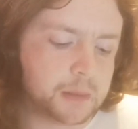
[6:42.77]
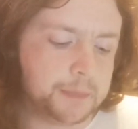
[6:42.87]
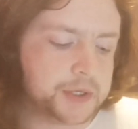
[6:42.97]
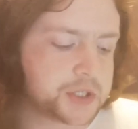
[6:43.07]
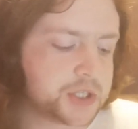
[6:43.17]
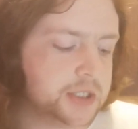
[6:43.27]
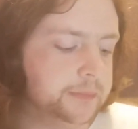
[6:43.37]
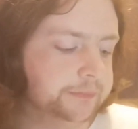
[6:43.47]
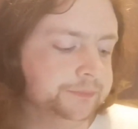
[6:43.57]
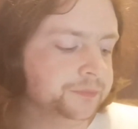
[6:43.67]
but
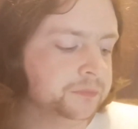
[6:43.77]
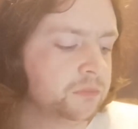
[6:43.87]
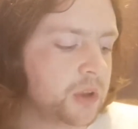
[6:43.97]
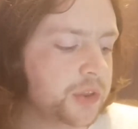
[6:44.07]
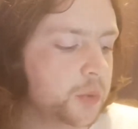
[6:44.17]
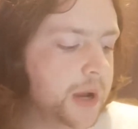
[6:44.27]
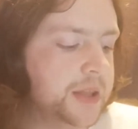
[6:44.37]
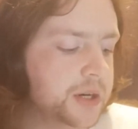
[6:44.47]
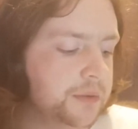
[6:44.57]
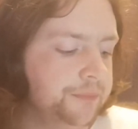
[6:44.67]
the
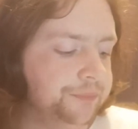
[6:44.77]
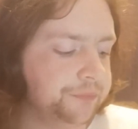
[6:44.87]
way that it